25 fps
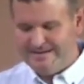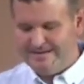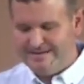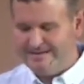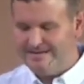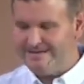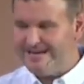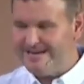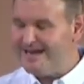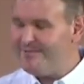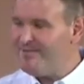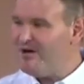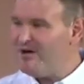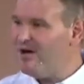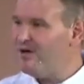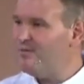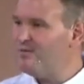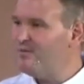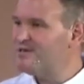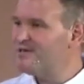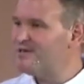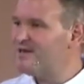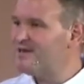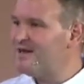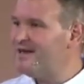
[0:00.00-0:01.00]
Nehemiah
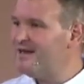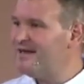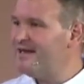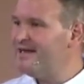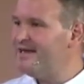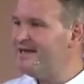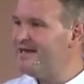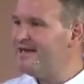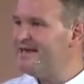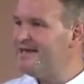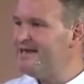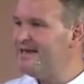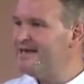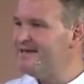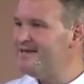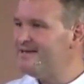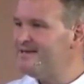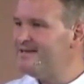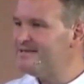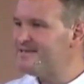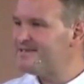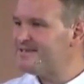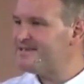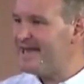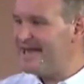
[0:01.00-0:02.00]
was clearly
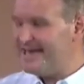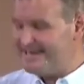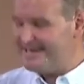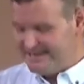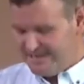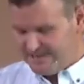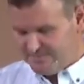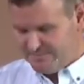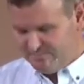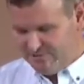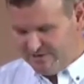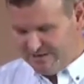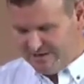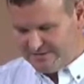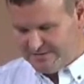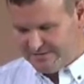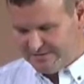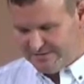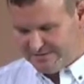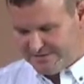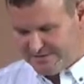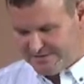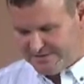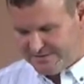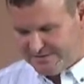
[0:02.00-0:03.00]
sad in his
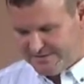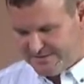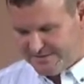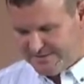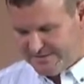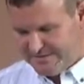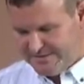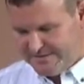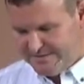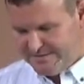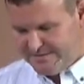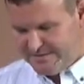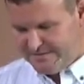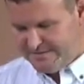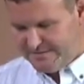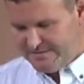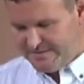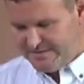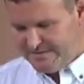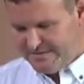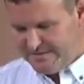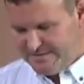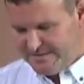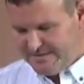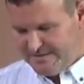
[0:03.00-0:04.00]
presence.
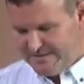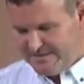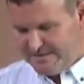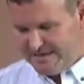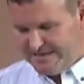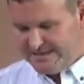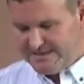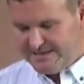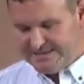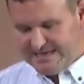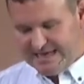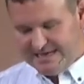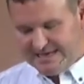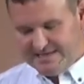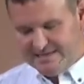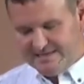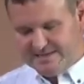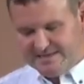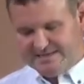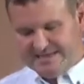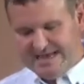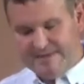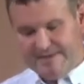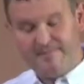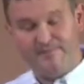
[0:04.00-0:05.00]
And his sadness
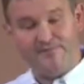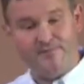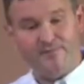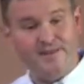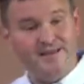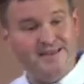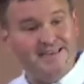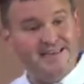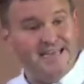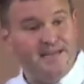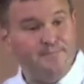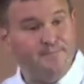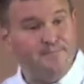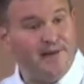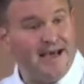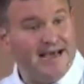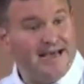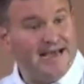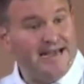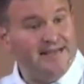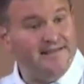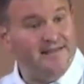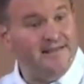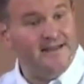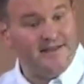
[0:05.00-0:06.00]
stemmed from the deep
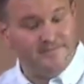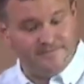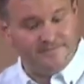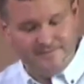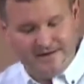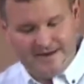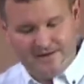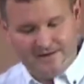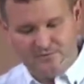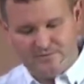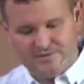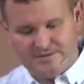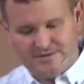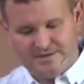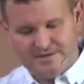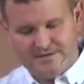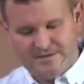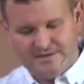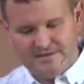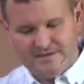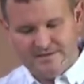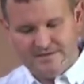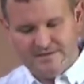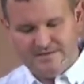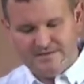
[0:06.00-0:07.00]
pain that he felt
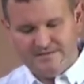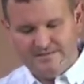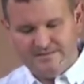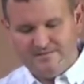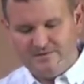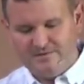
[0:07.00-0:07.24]
for